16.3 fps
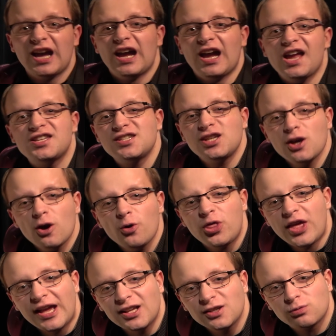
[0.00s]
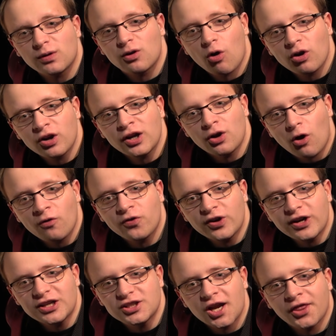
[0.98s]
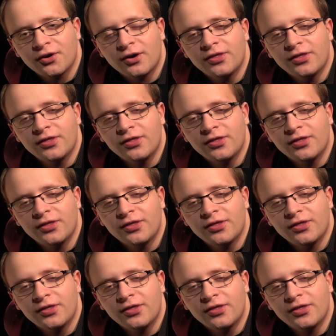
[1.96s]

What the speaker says: it's two things recorded over each other,